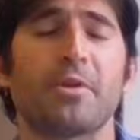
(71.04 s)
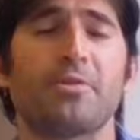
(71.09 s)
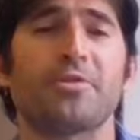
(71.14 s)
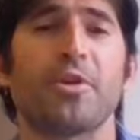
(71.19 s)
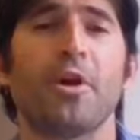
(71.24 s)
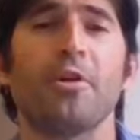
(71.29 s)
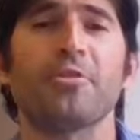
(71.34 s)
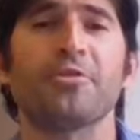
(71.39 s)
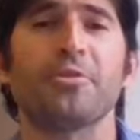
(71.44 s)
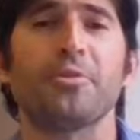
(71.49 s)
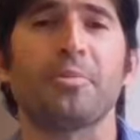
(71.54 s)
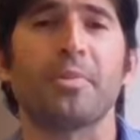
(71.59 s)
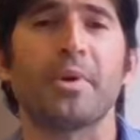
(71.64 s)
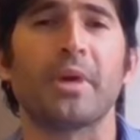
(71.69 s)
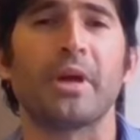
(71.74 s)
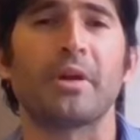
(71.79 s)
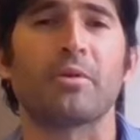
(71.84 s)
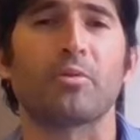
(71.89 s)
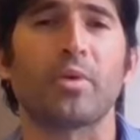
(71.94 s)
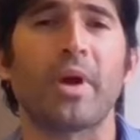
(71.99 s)
There's also
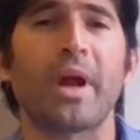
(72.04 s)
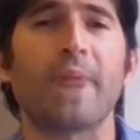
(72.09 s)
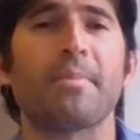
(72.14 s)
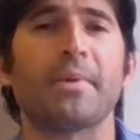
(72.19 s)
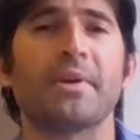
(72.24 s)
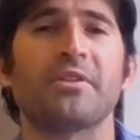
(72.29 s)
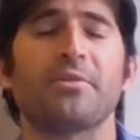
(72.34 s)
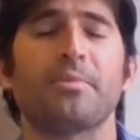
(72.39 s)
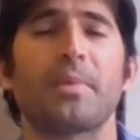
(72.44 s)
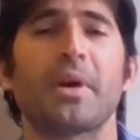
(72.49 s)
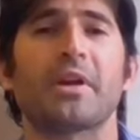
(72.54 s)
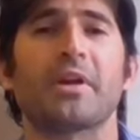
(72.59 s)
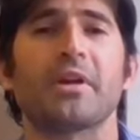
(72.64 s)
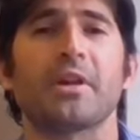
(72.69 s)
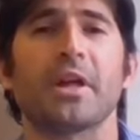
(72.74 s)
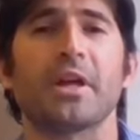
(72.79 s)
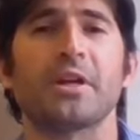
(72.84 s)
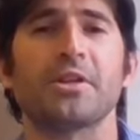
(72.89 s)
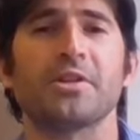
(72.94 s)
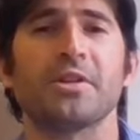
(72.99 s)
been rampant
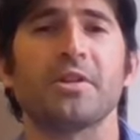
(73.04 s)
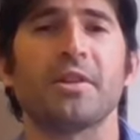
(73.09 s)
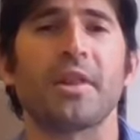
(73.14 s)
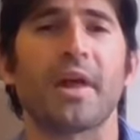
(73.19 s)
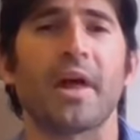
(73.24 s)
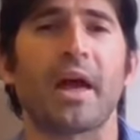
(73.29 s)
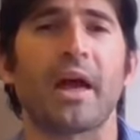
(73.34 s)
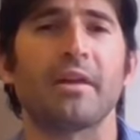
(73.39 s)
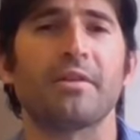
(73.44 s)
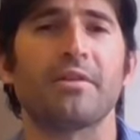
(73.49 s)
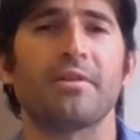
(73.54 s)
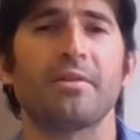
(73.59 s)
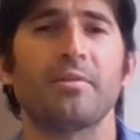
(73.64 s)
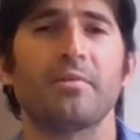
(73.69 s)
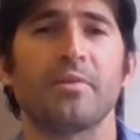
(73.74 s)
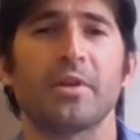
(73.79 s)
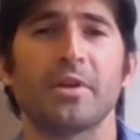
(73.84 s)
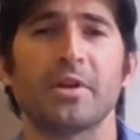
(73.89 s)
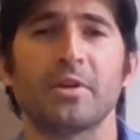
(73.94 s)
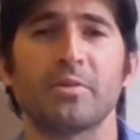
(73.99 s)
speculation that
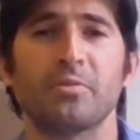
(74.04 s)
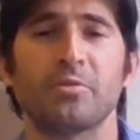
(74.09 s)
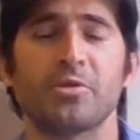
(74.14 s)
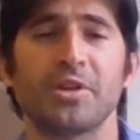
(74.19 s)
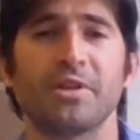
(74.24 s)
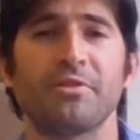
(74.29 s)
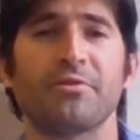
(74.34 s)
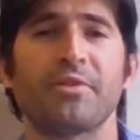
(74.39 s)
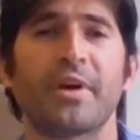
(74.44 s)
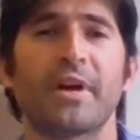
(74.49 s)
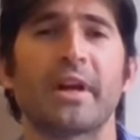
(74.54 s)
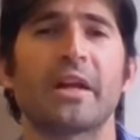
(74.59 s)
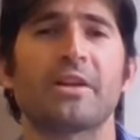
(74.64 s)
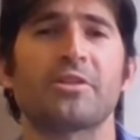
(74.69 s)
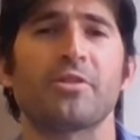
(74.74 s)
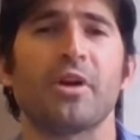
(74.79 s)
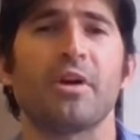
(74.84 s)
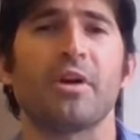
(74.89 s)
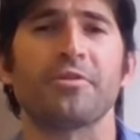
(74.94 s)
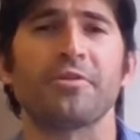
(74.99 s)
the chief
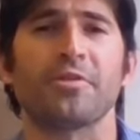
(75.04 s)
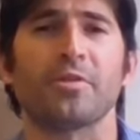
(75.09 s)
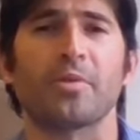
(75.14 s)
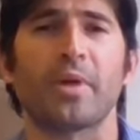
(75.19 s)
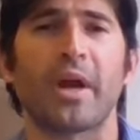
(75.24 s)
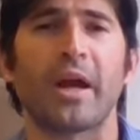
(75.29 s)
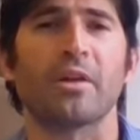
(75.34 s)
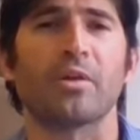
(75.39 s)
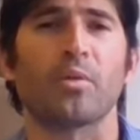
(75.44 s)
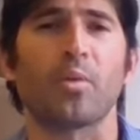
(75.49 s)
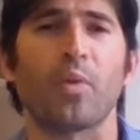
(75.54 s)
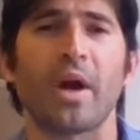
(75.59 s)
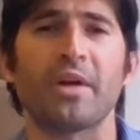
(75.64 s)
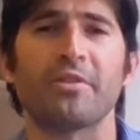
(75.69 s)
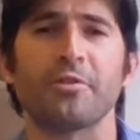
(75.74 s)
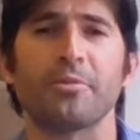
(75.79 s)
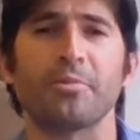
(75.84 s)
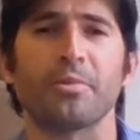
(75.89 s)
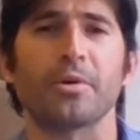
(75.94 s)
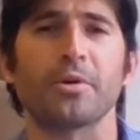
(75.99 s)
financial officer, Allen
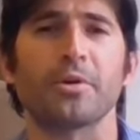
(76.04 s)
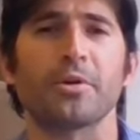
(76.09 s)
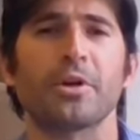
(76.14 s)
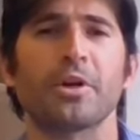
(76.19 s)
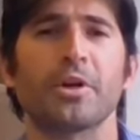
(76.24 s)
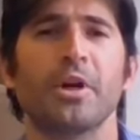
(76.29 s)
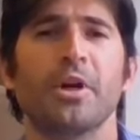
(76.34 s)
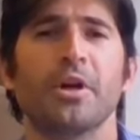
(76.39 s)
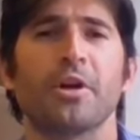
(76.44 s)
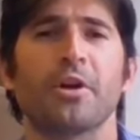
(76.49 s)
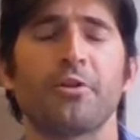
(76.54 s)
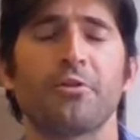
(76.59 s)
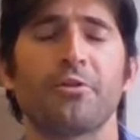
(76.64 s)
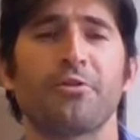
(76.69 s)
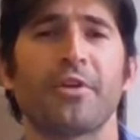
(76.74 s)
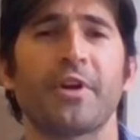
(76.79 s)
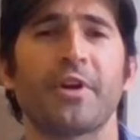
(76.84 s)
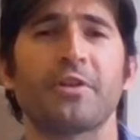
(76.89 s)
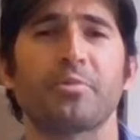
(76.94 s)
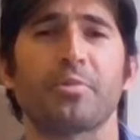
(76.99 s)
Weisselberg,
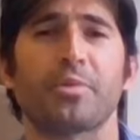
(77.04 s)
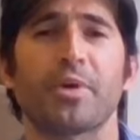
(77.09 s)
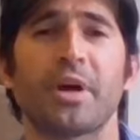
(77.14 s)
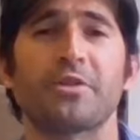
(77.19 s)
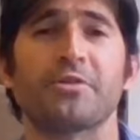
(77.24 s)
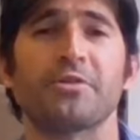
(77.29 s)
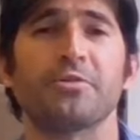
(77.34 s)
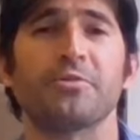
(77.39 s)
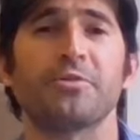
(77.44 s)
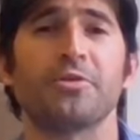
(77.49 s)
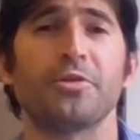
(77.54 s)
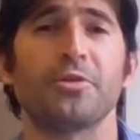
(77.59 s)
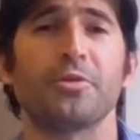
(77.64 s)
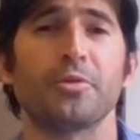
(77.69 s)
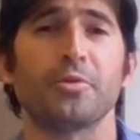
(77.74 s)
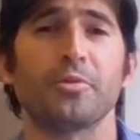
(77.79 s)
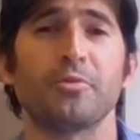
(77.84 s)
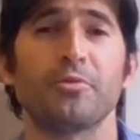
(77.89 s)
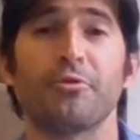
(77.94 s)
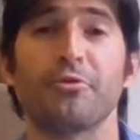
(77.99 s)
could face pressure
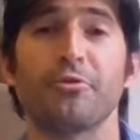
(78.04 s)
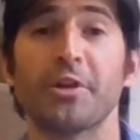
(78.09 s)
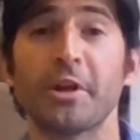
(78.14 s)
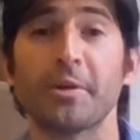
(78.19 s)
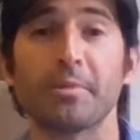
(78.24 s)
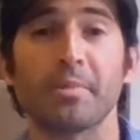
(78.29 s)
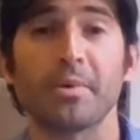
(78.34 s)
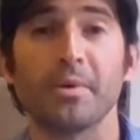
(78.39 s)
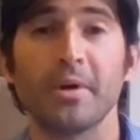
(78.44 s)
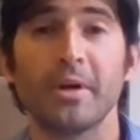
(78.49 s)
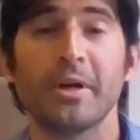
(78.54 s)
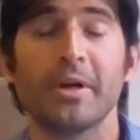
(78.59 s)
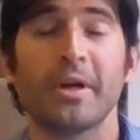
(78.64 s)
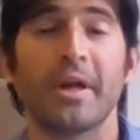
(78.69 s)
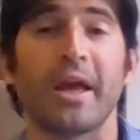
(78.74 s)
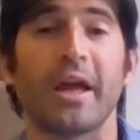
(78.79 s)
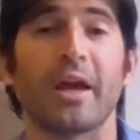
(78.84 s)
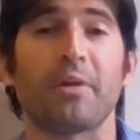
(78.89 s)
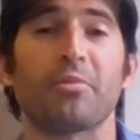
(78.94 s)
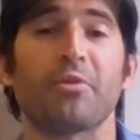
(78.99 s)
to flip
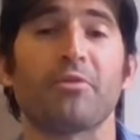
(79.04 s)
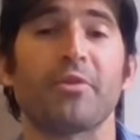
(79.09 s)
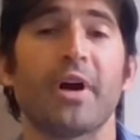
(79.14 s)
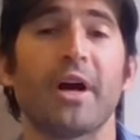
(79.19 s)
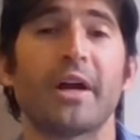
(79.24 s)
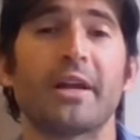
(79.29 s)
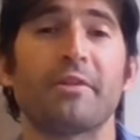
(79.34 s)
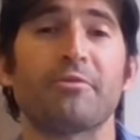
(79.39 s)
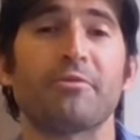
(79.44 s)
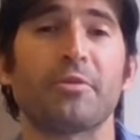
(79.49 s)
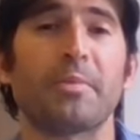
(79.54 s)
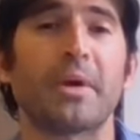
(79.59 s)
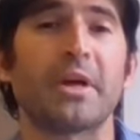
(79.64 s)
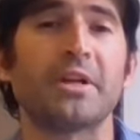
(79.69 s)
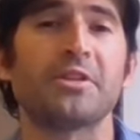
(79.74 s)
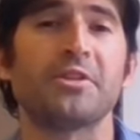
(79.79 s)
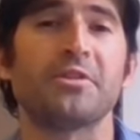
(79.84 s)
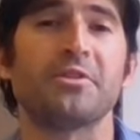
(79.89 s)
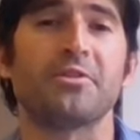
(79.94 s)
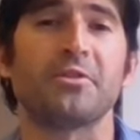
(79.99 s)
and provide
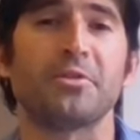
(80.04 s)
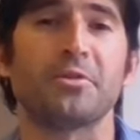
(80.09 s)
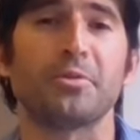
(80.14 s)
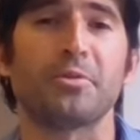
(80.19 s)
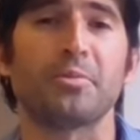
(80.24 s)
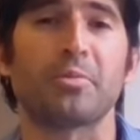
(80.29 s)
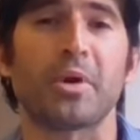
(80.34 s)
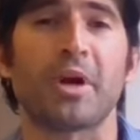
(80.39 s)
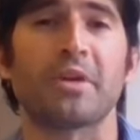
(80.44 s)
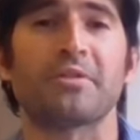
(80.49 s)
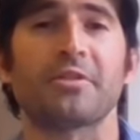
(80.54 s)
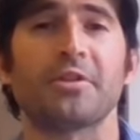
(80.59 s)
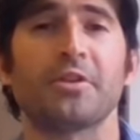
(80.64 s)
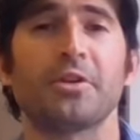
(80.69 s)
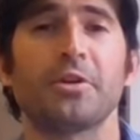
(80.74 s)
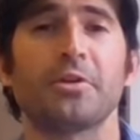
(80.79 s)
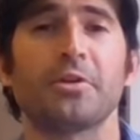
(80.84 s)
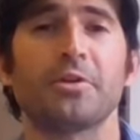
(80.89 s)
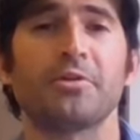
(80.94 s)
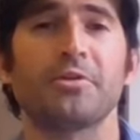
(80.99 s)
information to
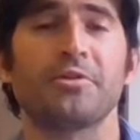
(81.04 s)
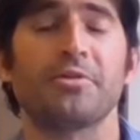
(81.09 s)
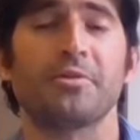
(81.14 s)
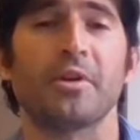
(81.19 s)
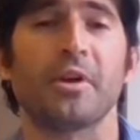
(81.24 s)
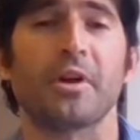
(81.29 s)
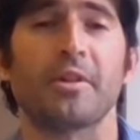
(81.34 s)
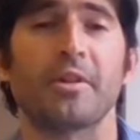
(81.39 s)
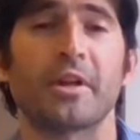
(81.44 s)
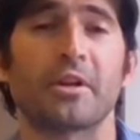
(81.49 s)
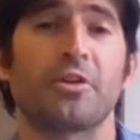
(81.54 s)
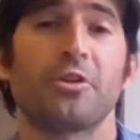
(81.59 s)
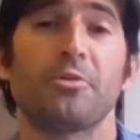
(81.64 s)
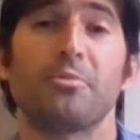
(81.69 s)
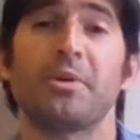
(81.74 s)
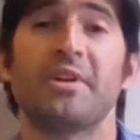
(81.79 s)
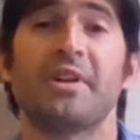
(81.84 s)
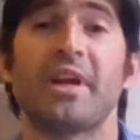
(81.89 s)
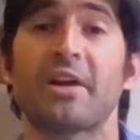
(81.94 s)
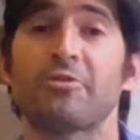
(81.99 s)
prosecutors that
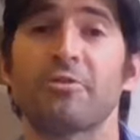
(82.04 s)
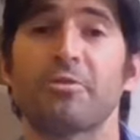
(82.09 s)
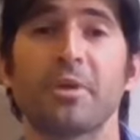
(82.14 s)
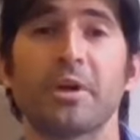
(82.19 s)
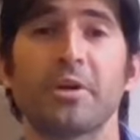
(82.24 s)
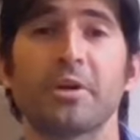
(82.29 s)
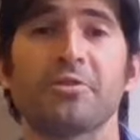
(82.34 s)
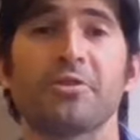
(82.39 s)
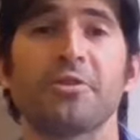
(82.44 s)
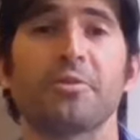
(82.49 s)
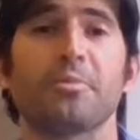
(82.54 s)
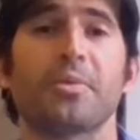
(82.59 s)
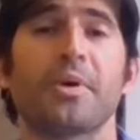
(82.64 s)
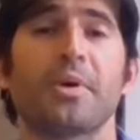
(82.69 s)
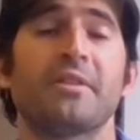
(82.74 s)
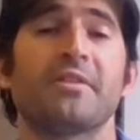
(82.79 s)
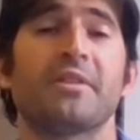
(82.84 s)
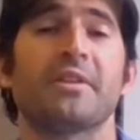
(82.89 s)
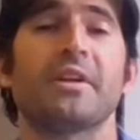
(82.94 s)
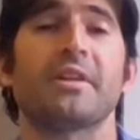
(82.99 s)
could be detrimental to the
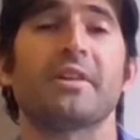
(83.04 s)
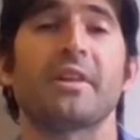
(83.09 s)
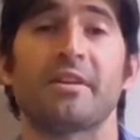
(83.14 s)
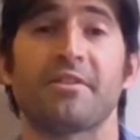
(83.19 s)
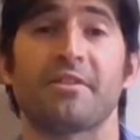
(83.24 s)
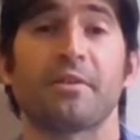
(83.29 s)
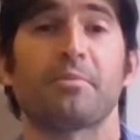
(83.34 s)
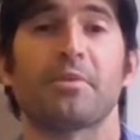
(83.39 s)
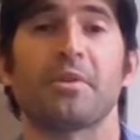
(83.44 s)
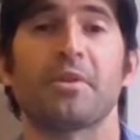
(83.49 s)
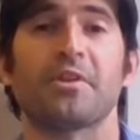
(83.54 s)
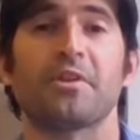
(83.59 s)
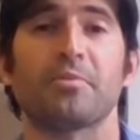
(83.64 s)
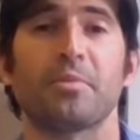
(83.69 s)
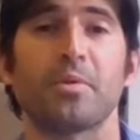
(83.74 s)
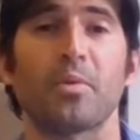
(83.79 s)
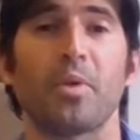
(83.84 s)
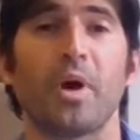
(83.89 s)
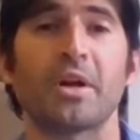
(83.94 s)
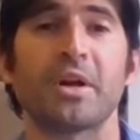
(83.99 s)
president. That's something
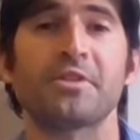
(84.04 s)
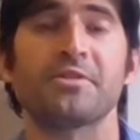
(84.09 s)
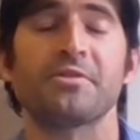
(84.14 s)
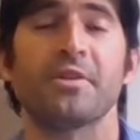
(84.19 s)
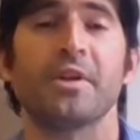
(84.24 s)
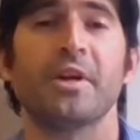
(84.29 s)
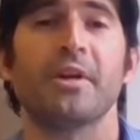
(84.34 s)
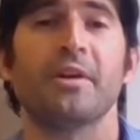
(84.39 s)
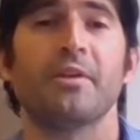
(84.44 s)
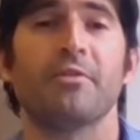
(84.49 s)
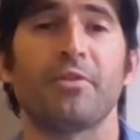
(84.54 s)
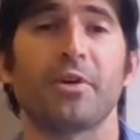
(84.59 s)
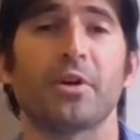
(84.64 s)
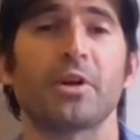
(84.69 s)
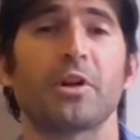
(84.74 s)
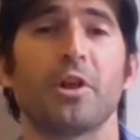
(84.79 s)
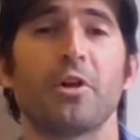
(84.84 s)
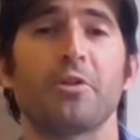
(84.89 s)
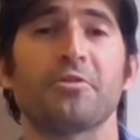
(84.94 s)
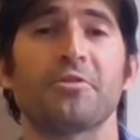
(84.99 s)
that's been watched
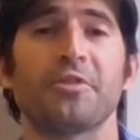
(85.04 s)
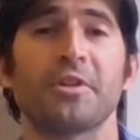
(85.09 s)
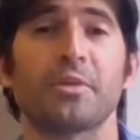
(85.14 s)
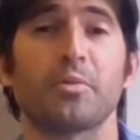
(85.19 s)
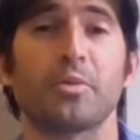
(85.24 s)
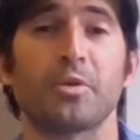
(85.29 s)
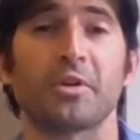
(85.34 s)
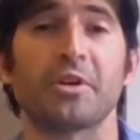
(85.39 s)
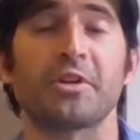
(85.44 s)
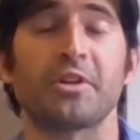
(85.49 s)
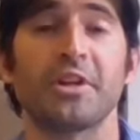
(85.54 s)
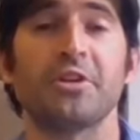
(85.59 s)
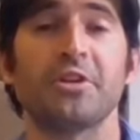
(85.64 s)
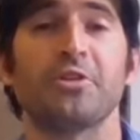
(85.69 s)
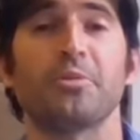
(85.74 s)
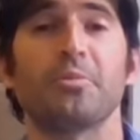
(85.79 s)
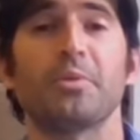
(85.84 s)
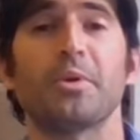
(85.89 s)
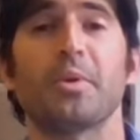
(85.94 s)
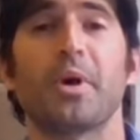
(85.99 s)
very closely and will
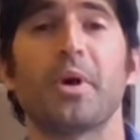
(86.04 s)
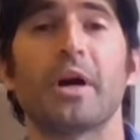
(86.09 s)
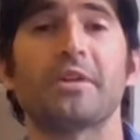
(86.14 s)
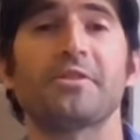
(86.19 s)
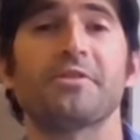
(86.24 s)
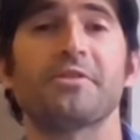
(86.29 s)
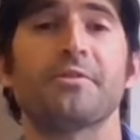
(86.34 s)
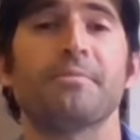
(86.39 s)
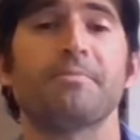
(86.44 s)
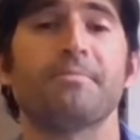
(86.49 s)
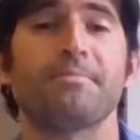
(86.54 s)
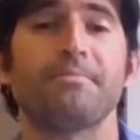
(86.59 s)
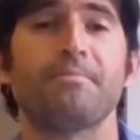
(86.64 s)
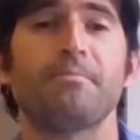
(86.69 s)
continue to be watched.